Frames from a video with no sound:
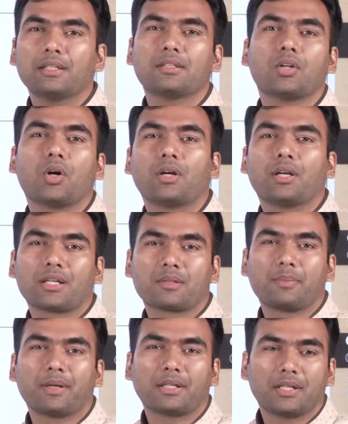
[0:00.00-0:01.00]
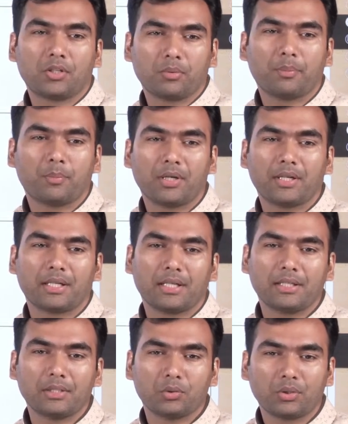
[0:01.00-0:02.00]
not expected to be
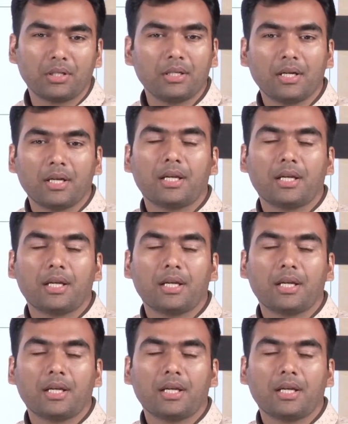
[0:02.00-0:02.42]
politically neutral.